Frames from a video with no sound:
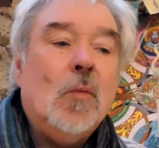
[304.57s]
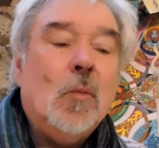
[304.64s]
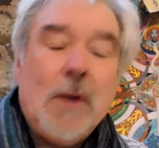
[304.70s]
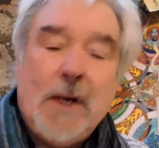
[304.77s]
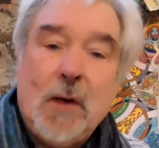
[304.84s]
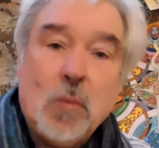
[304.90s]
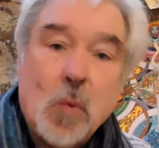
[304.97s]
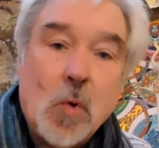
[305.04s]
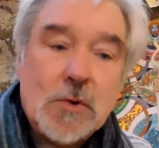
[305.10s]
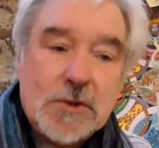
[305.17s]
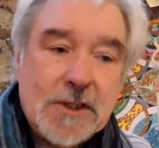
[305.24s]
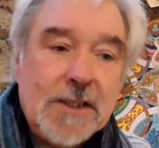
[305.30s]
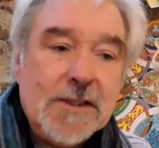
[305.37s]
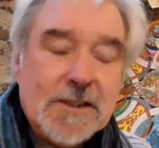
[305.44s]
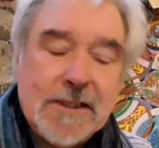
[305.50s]
when I
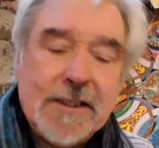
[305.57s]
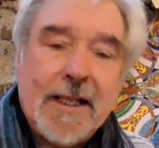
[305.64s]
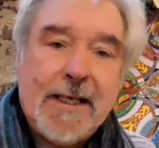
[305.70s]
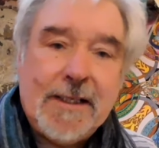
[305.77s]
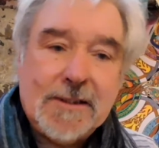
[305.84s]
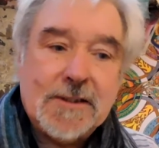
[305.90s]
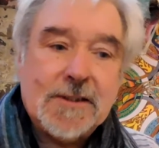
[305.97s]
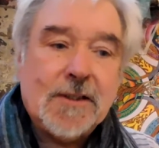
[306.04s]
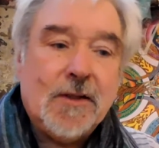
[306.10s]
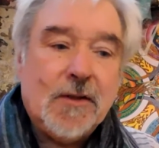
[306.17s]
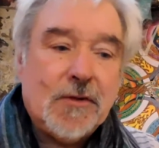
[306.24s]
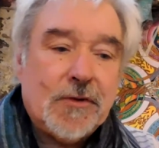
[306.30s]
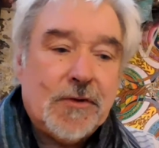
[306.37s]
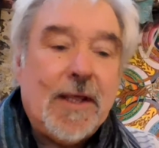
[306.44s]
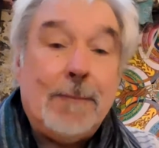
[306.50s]
walked into that
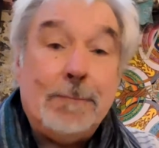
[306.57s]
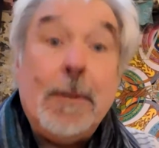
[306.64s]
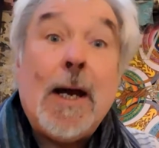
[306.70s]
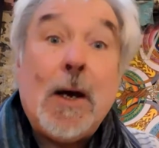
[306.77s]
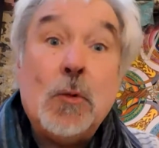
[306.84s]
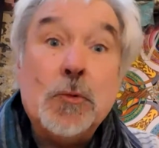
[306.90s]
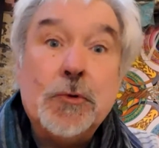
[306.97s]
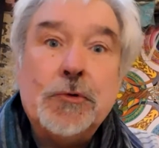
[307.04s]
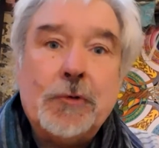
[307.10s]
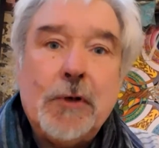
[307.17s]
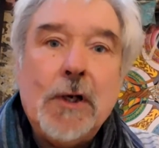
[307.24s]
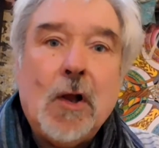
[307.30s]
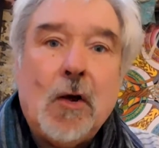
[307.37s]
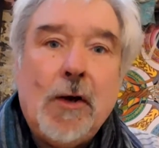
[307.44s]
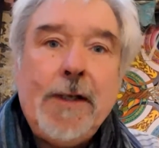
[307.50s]
that boundary
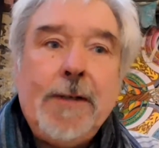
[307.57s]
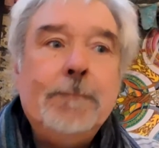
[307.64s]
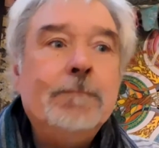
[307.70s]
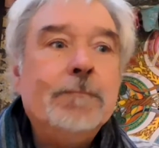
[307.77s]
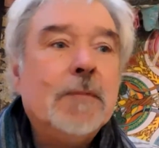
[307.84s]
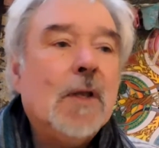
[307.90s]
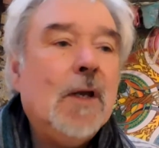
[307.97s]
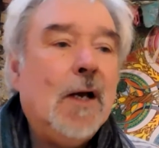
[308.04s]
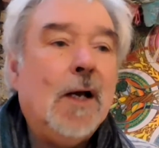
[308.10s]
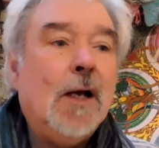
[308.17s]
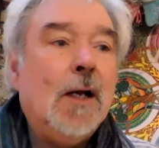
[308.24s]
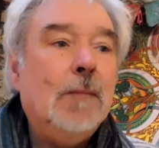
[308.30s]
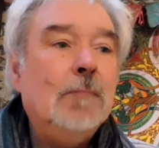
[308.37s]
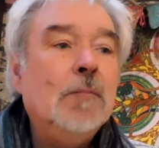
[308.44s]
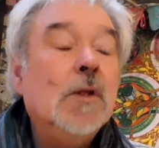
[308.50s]
line,
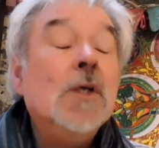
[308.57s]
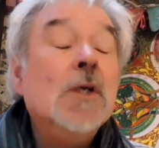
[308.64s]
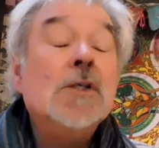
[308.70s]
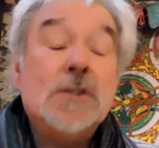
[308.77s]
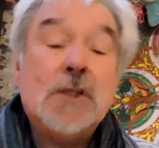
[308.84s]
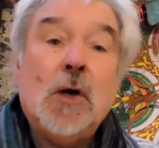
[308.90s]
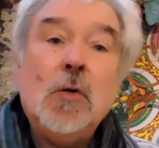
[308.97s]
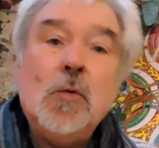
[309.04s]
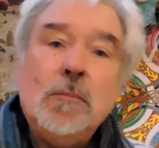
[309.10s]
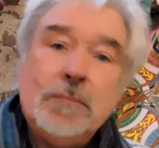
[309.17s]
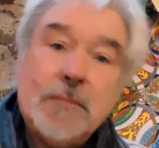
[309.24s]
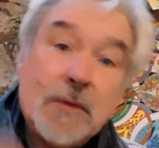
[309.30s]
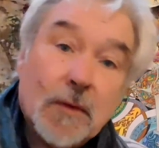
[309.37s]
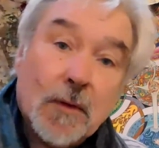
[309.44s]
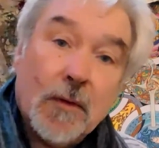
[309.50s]
so
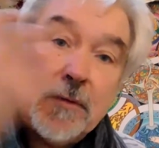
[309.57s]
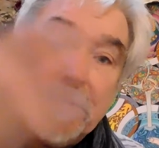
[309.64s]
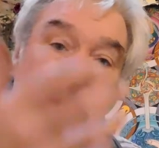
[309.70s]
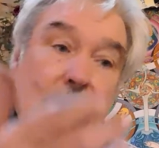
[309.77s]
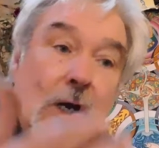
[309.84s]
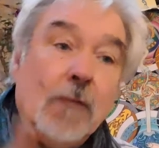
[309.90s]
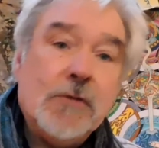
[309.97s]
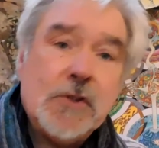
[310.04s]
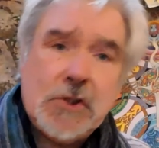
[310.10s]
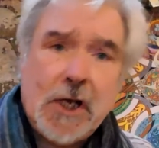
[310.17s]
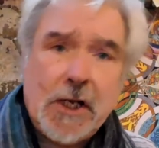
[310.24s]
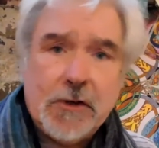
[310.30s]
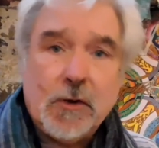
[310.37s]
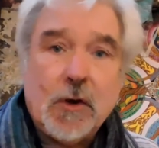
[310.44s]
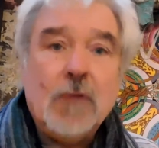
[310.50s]
the
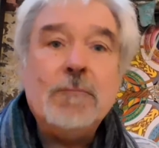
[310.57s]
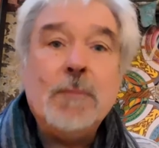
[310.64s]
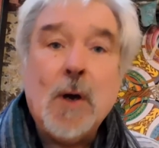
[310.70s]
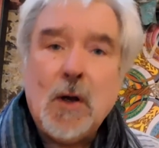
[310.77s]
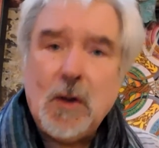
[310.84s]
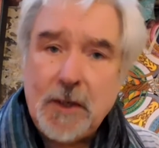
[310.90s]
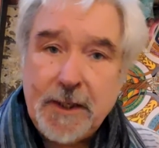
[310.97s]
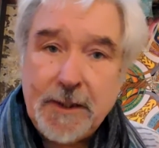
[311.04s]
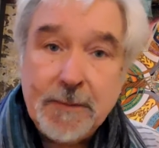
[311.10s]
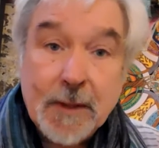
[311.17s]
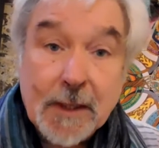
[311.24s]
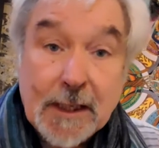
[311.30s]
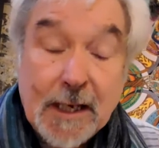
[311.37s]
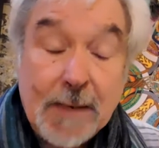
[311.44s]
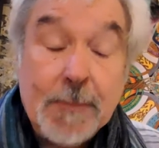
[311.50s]
overshadowing of Merlin
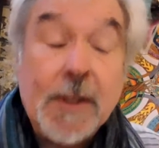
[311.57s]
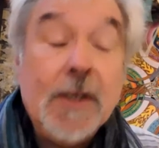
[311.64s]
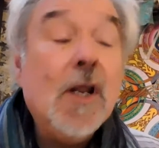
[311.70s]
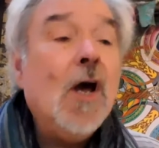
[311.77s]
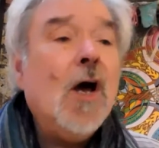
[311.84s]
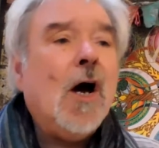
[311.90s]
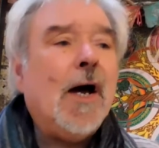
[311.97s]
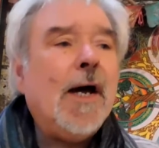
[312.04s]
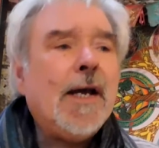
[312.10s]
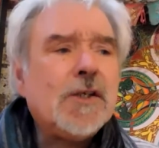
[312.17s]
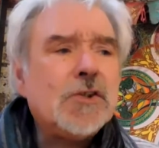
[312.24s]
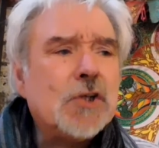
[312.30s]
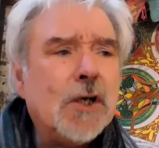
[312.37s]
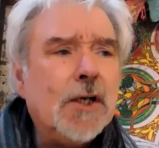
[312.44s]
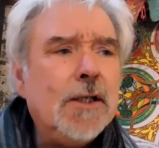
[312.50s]
came in. I
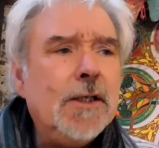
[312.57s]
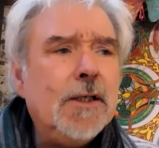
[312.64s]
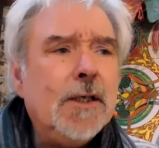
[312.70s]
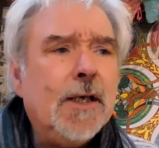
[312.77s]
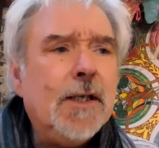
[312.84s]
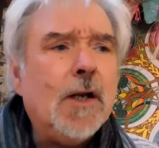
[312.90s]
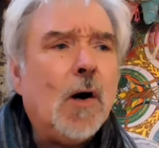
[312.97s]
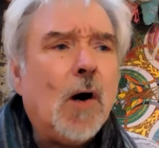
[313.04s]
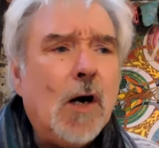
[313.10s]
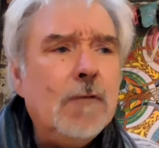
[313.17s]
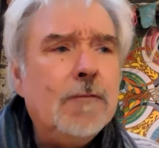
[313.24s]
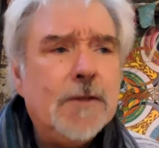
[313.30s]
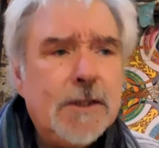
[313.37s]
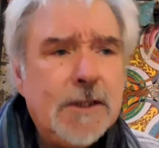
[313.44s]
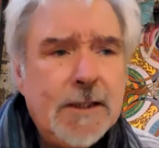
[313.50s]
actually,
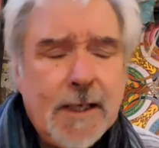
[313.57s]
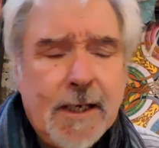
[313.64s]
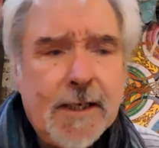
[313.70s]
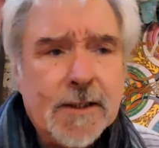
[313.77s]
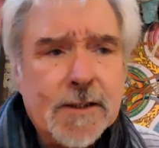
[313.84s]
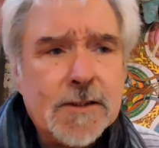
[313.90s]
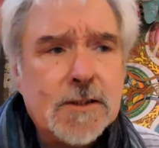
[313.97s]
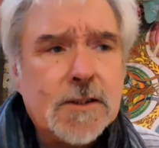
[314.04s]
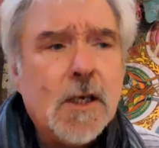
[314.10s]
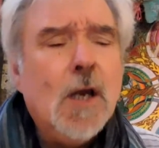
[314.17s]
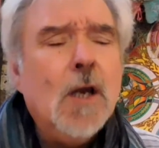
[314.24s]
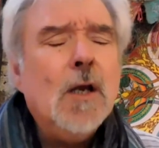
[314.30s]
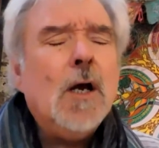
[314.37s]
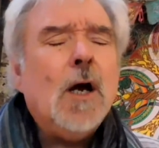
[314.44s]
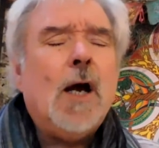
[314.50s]
over the years,
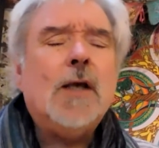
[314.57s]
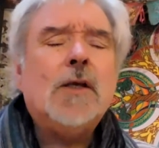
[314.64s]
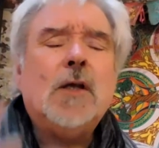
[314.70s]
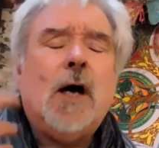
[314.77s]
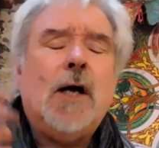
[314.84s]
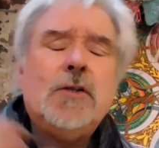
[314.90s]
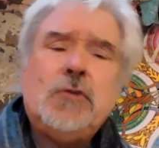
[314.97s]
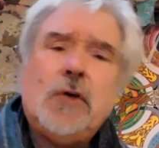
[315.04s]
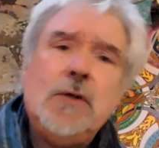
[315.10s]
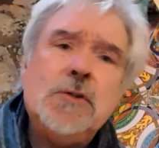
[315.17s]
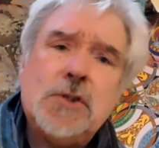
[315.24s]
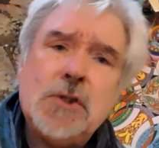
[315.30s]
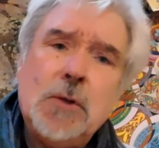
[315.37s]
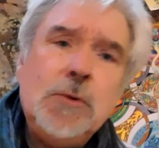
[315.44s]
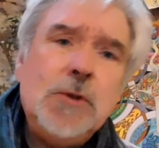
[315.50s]
I've grown
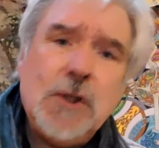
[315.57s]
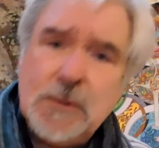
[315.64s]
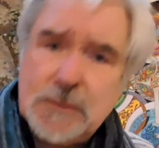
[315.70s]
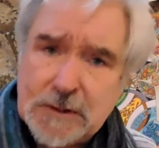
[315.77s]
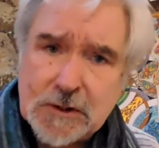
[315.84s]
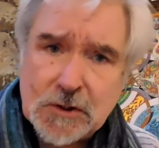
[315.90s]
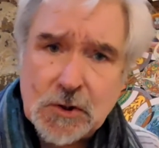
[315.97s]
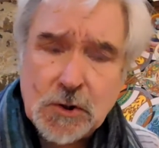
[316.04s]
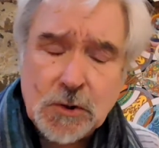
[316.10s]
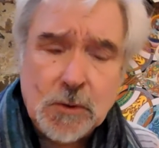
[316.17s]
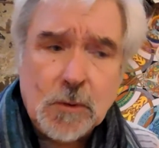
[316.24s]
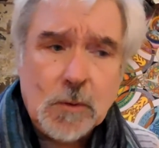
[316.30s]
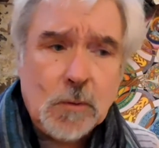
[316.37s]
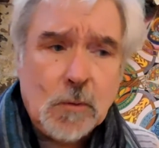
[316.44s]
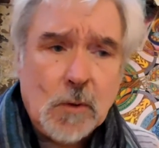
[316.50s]
so used
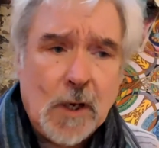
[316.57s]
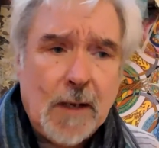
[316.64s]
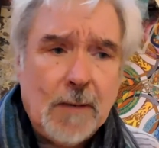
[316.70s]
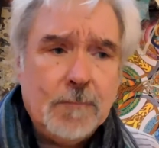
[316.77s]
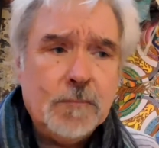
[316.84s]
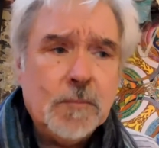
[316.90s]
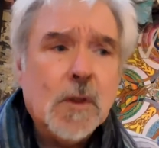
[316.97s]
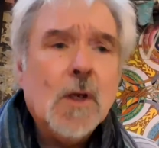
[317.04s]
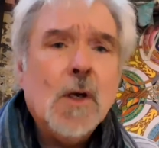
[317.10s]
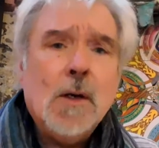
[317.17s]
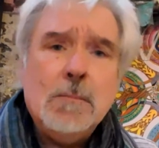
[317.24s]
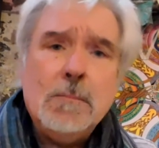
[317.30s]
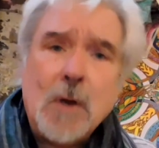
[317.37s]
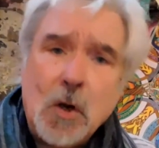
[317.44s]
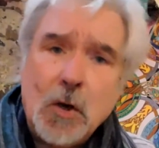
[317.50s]
to
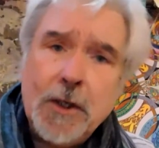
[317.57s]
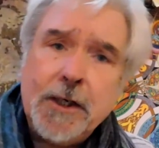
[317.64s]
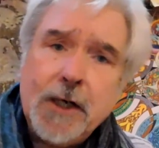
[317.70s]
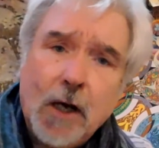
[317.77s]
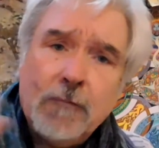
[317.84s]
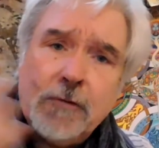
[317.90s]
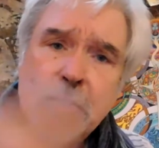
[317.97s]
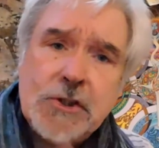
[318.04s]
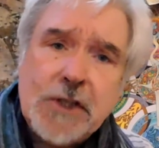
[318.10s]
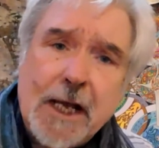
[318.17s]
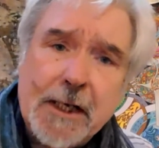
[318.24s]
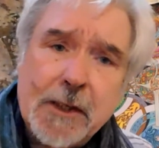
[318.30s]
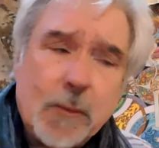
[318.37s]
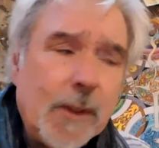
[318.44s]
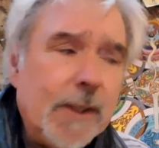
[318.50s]
Merlin
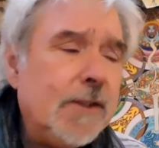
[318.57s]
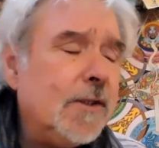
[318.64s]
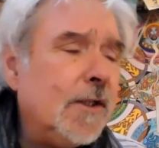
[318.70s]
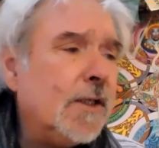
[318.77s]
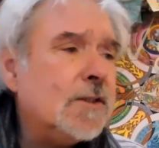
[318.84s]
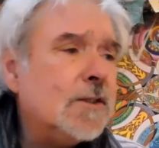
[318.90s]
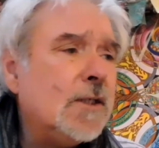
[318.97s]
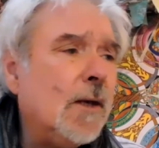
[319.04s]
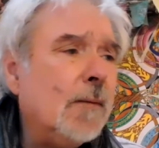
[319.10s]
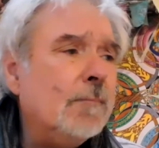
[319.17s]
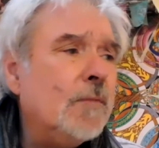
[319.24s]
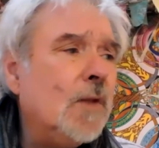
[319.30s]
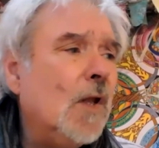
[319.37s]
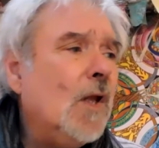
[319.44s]
overshadowing that